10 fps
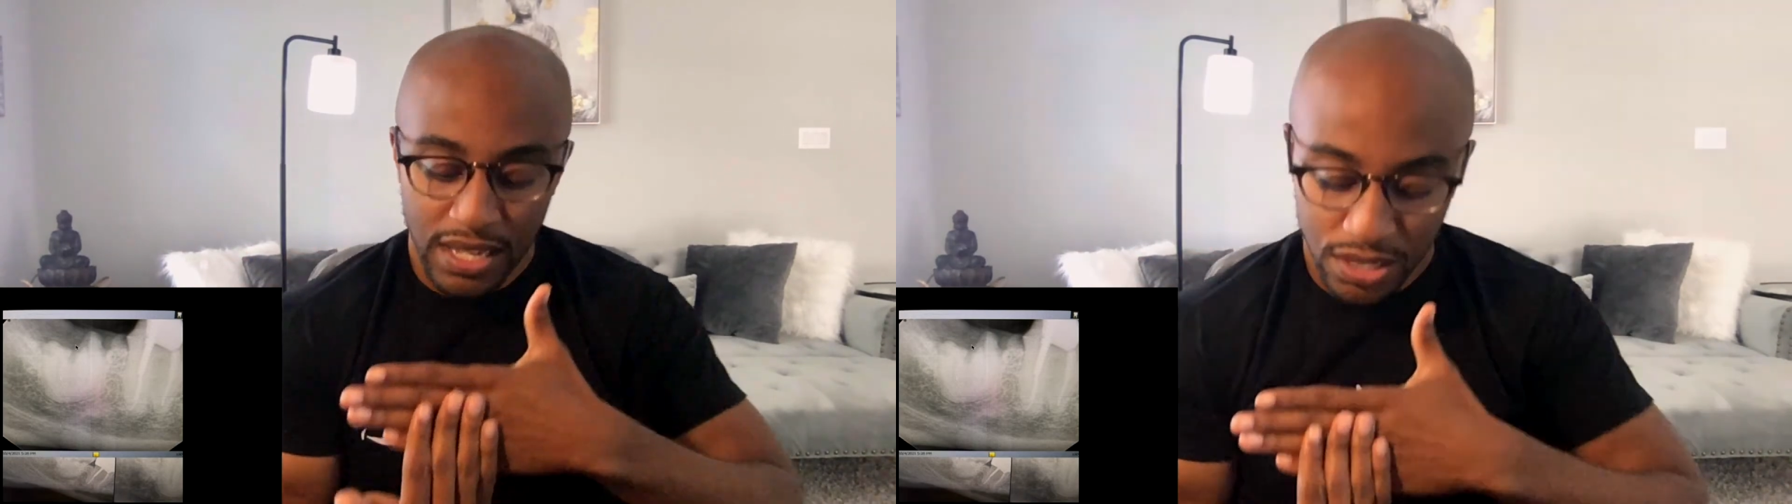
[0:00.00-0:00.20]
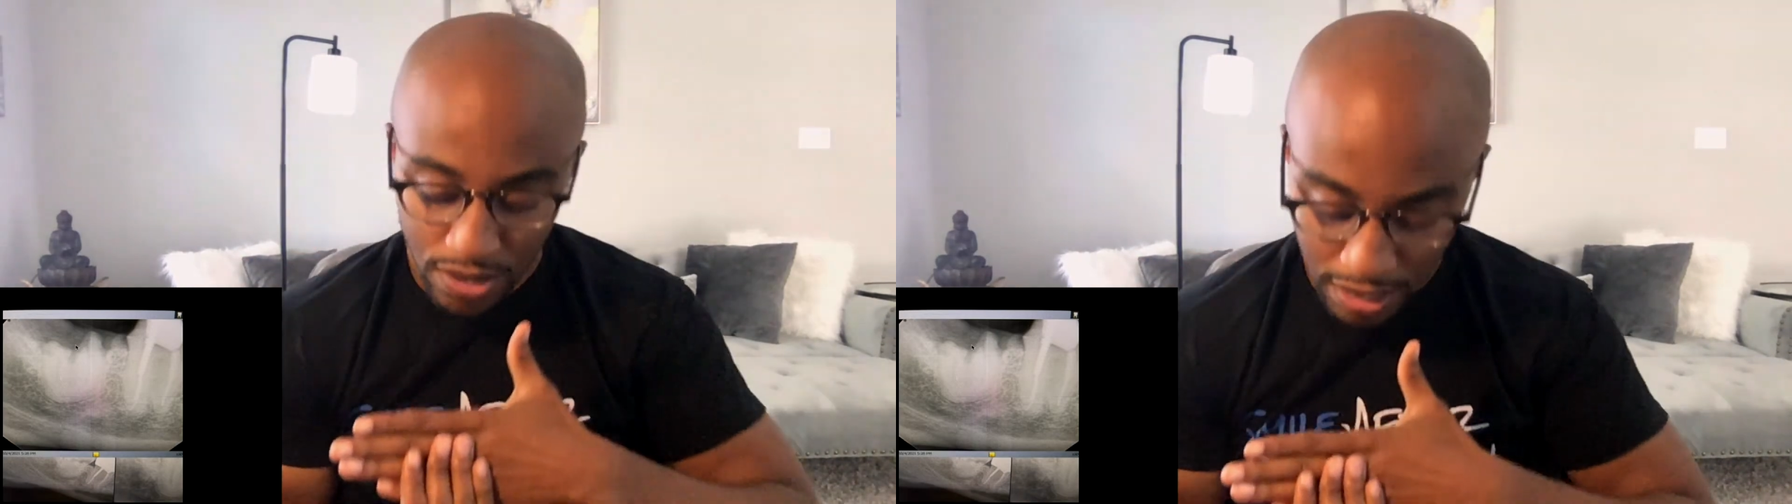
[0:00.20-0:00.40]

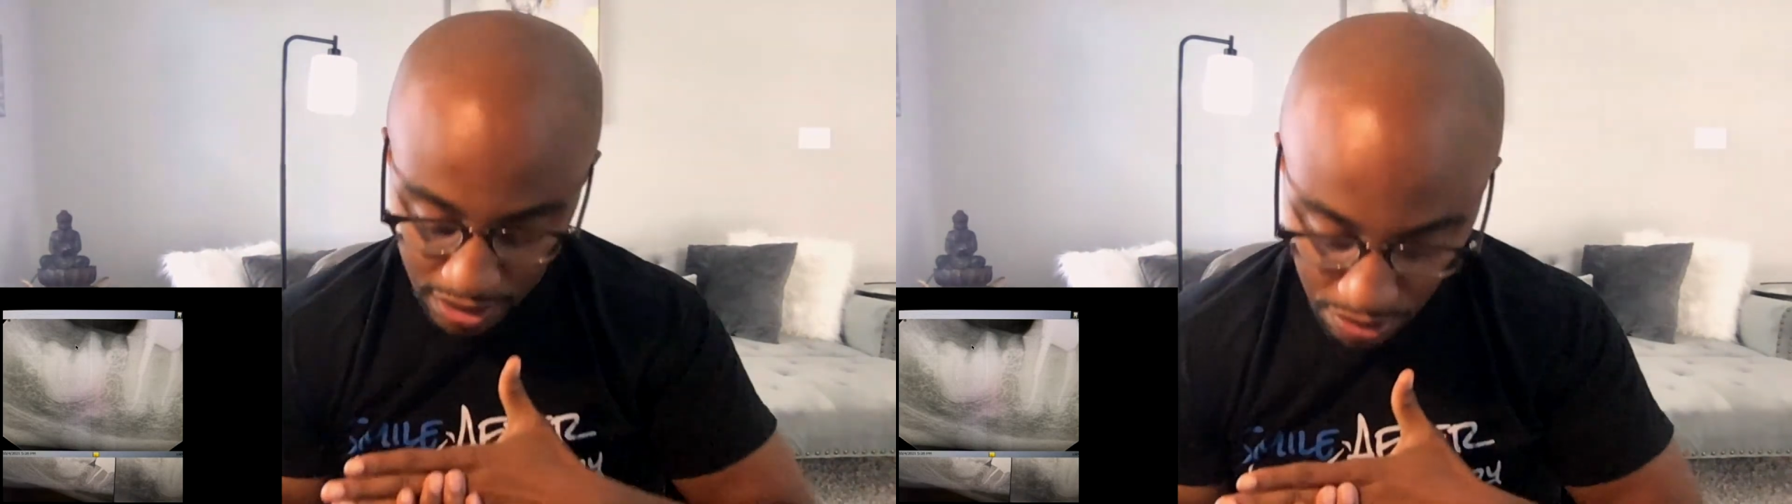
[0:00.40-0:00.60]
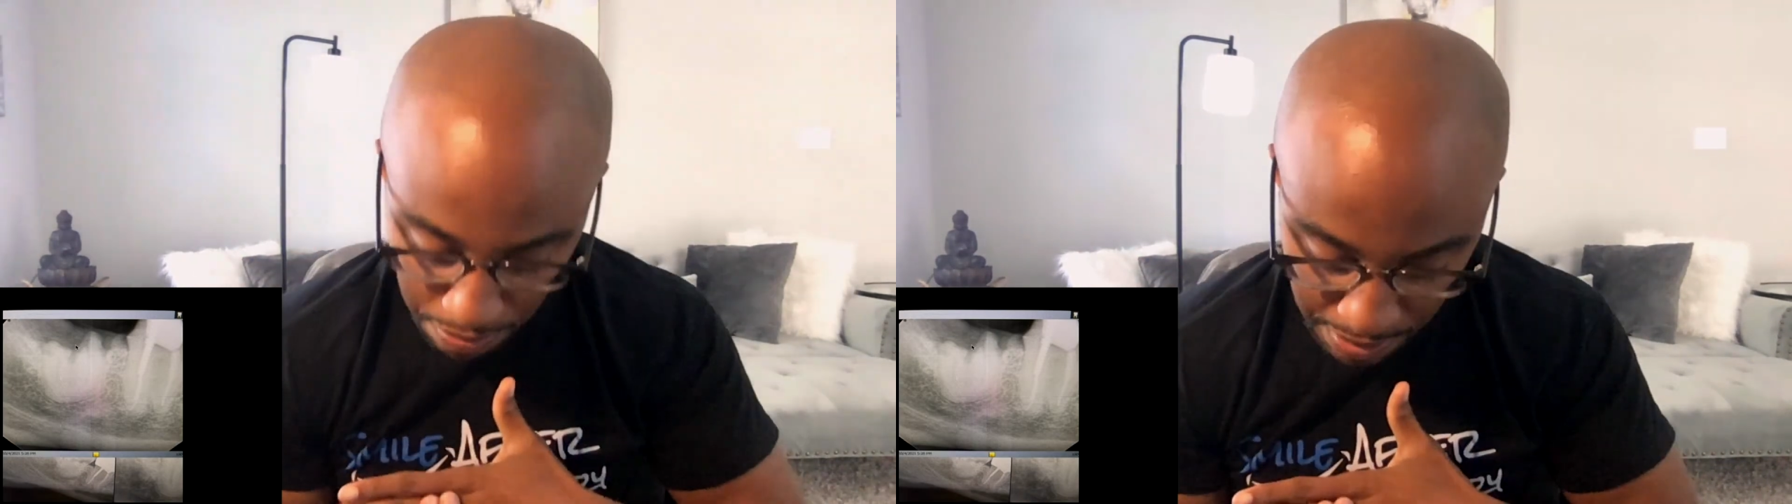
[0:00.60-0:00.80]
So I
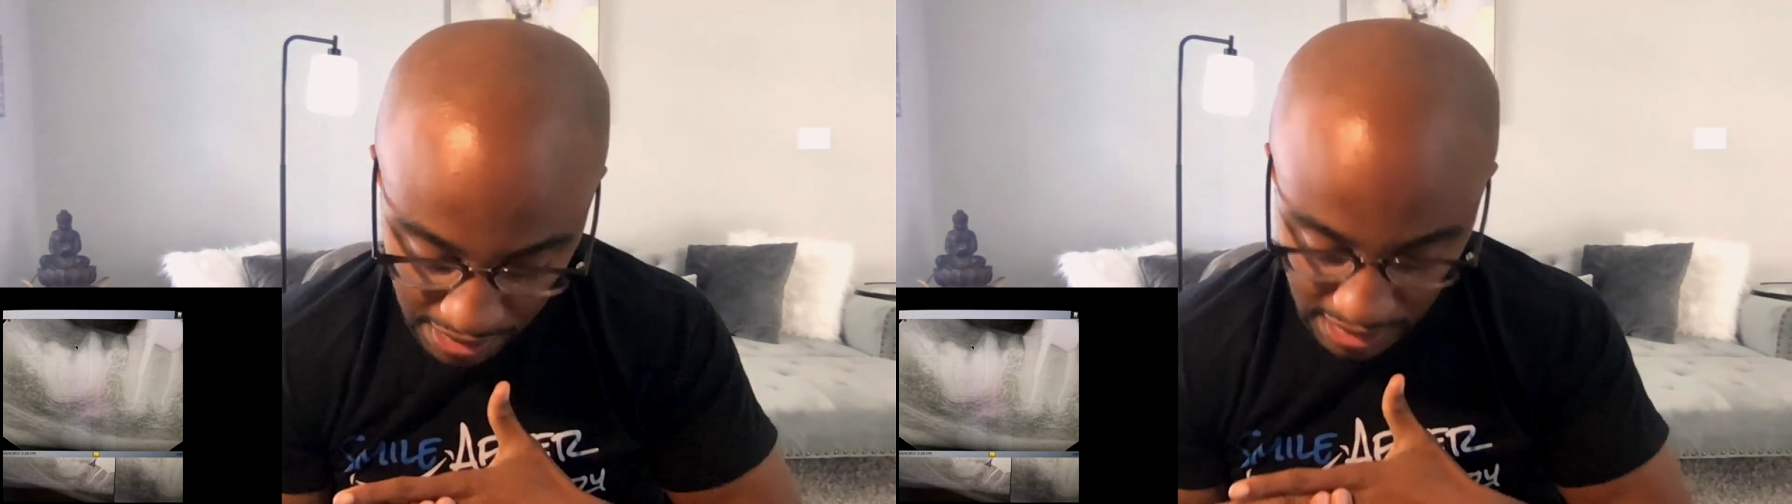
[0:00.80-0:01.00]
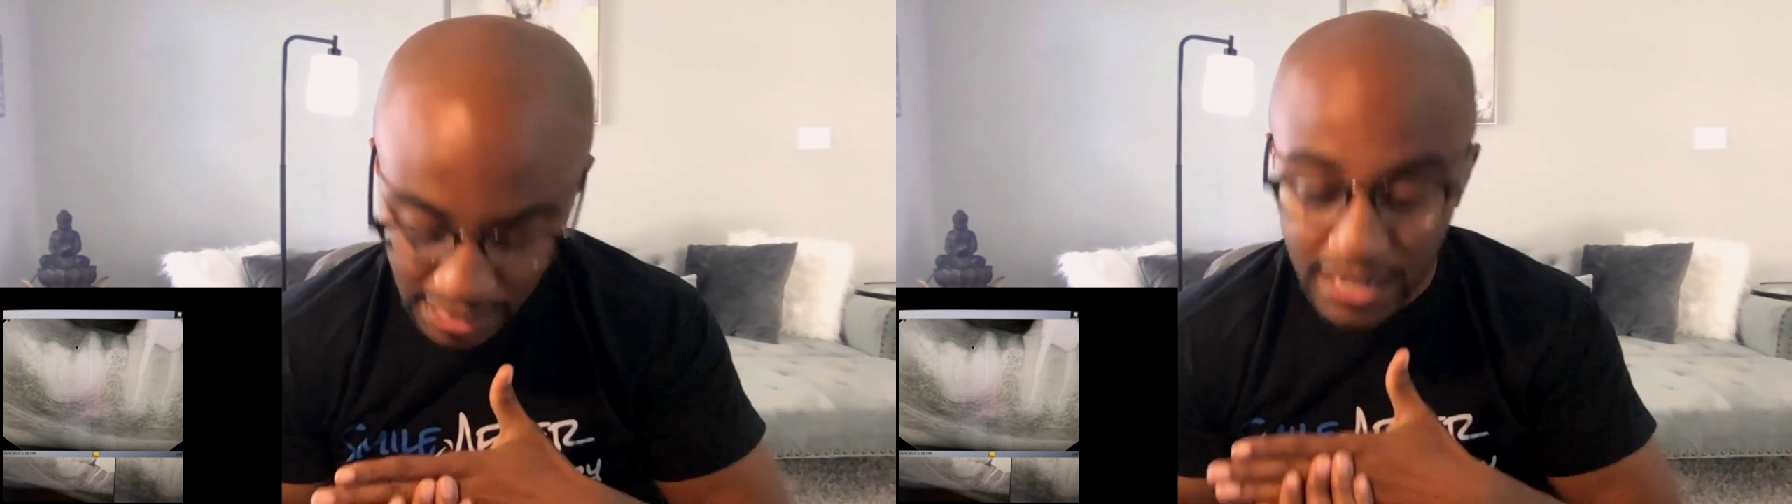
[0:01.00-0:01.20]
literally
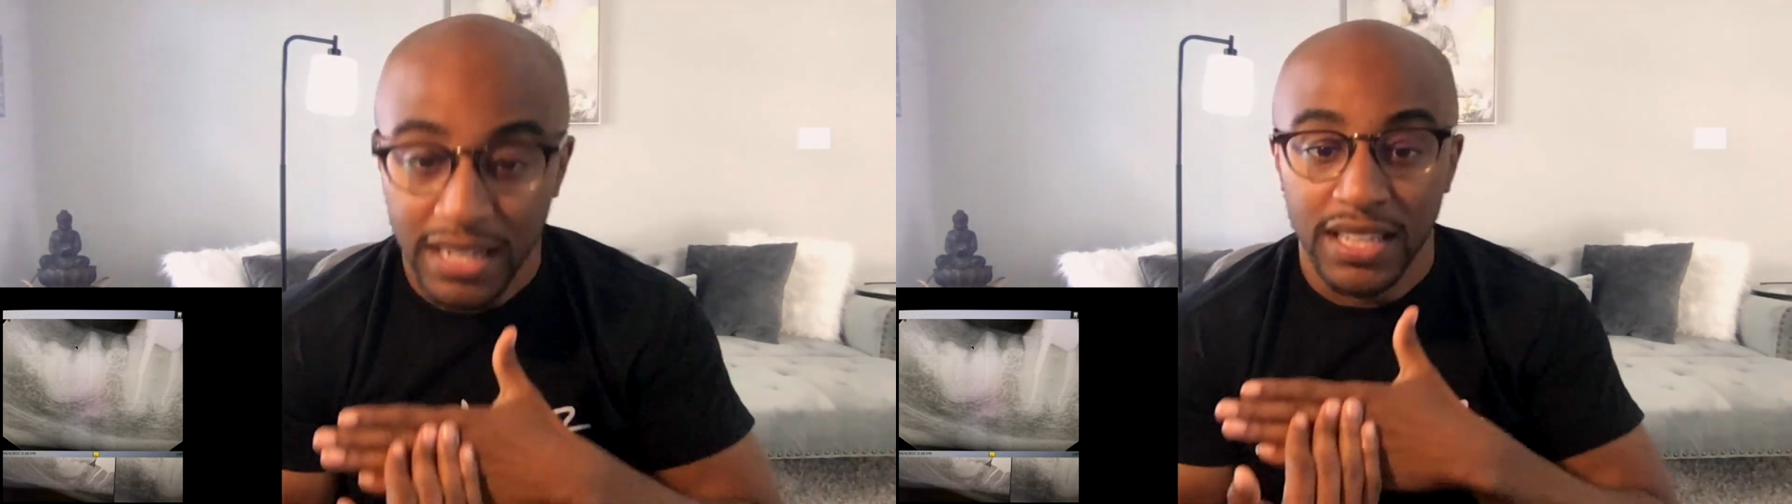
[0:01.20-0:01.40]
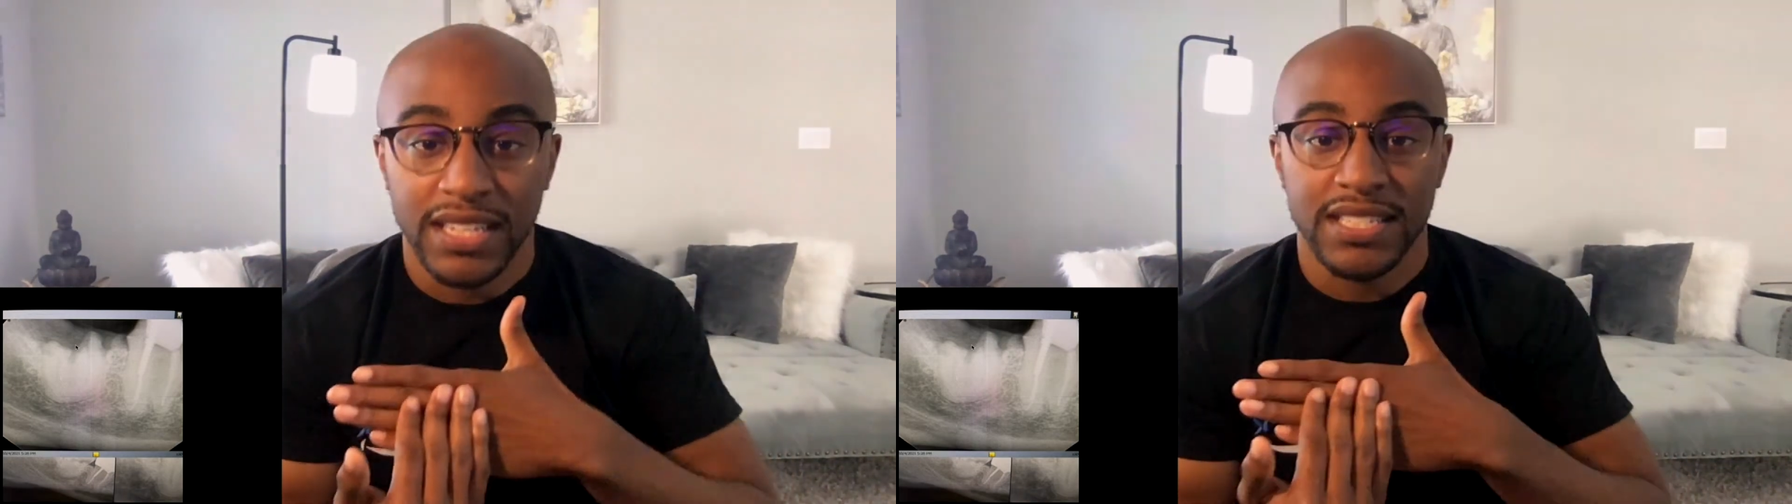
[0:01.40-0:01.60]
peek in and it
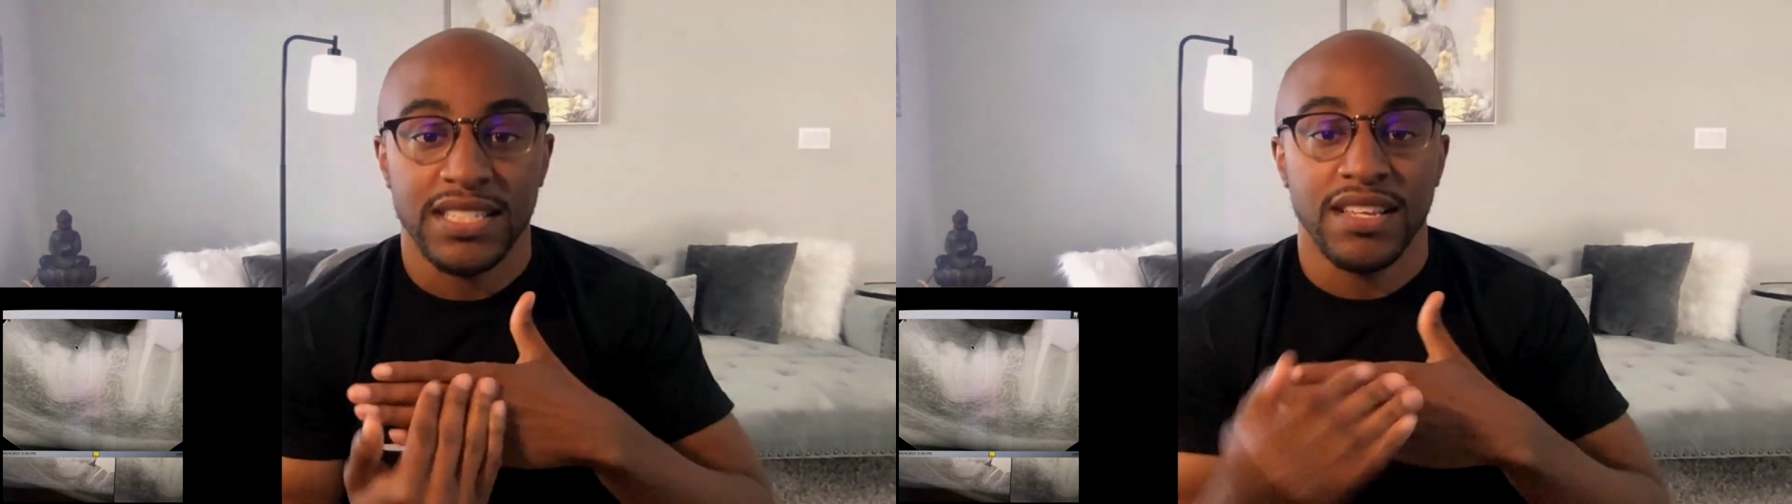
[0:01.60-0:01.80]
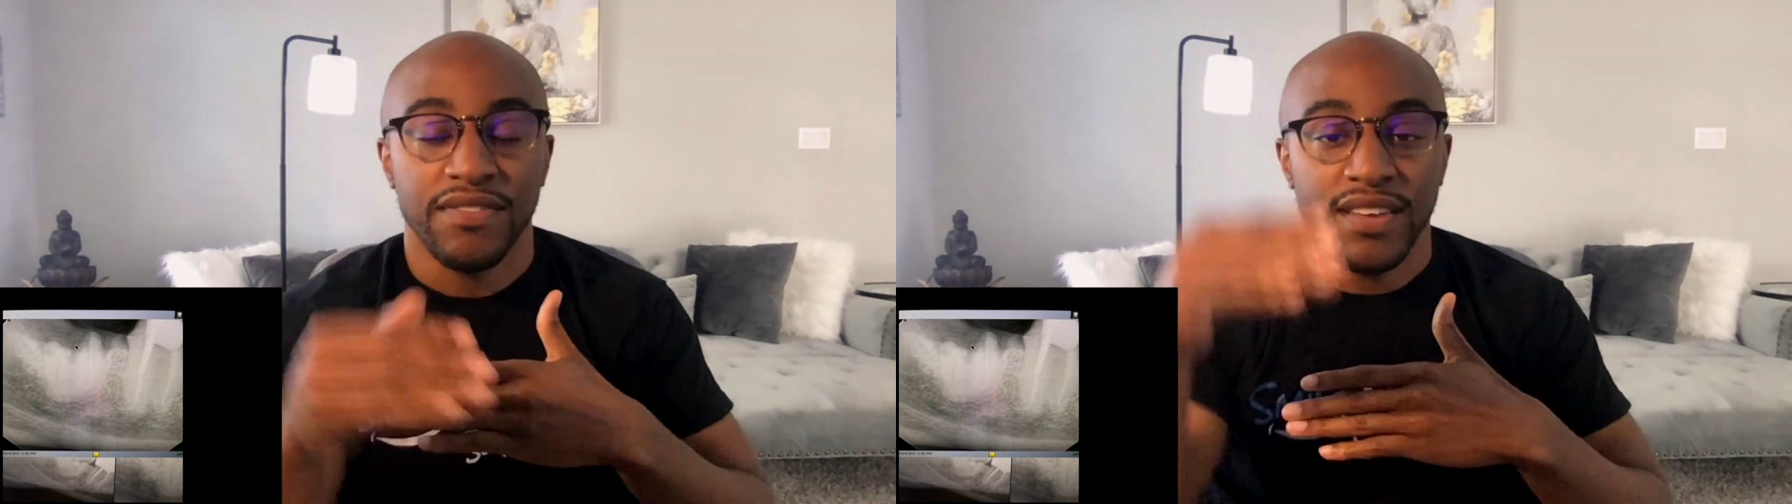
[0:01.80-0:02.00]
looks as
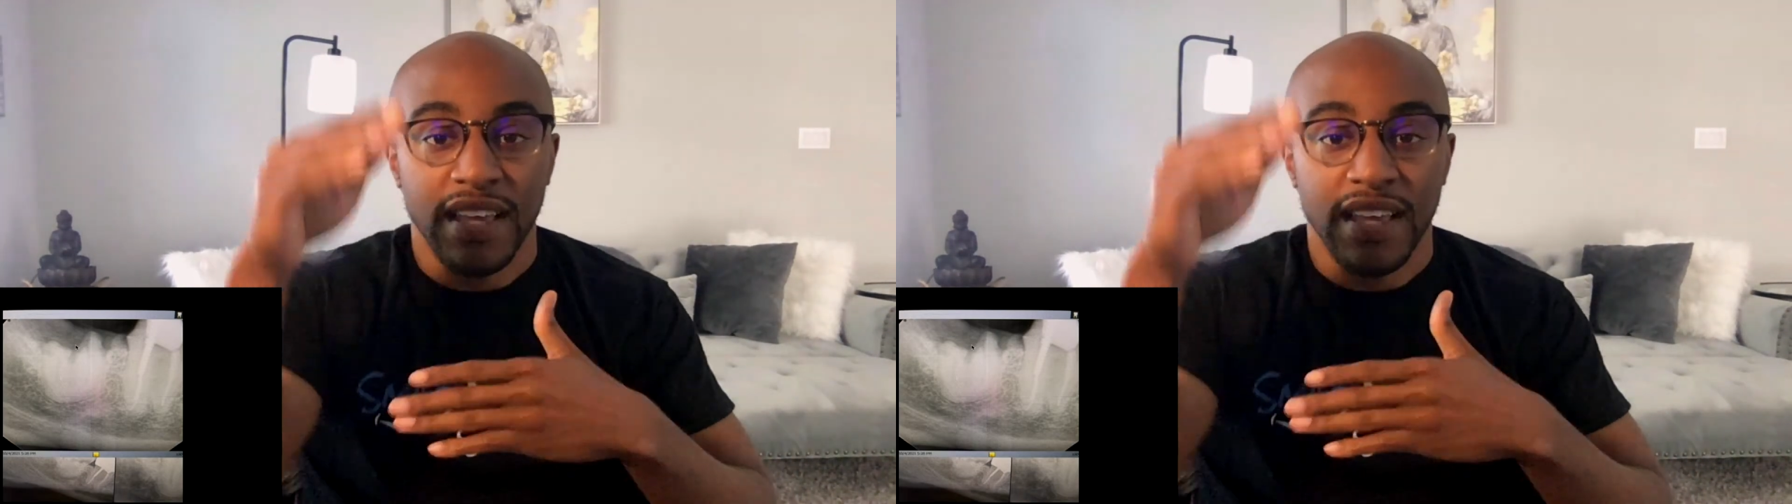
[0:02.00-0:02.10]
if